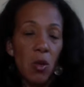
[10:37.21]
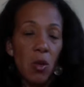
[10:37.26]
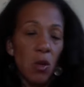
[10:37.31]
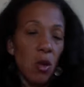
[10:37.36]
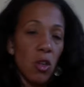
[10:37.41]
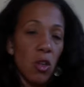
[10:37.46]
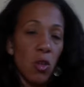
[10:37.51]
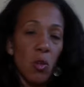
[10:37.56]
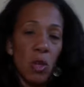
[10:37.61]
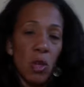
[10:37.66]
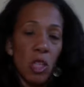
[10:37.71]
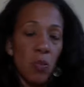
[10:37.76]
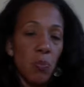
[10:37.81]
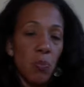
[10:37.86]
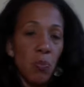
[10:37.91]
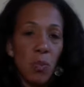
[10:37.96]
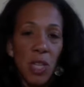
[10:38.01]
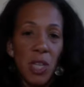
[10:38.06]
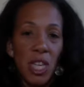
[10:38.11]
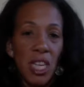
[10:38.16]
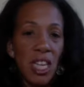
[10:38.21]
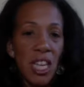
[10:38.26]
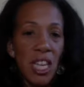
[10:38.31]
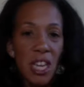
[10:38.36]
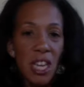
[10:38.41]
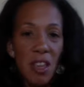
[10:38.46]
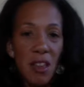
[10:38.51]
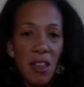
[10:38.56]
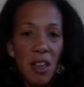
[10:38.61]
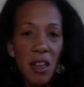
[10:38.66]
or you want to get an
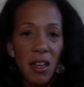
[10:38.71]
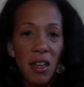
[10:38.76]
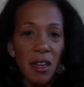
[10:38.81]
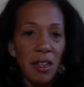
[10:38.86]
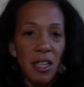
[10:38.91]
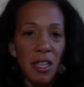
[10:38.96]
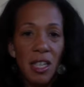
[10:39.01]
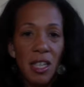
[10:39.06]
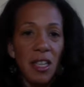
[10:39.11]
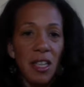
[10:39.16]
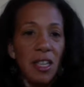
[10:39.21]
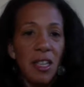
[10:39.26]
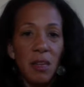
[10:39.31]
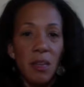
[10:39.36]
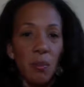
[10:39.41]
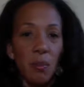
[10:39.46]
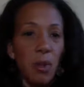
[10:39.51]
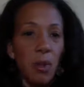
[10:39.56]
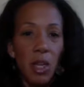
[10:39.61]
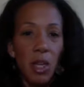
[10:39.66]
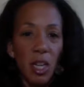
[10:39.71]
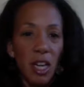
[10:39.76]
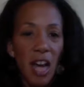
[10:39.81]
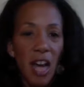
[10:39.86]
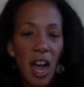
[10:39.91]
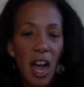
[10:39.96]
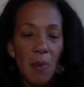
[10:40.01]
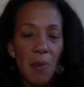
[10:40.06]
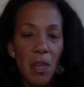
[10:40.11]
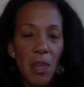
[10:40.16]
e-book
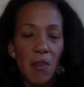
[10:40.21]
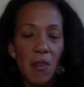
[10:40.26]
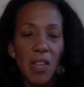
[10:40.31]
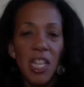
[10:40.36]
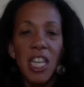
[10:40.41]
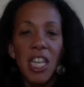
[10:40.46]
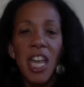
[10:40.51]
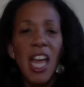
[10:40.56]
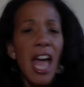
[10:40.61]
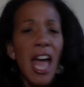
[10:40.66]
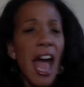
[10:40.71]
copy of it,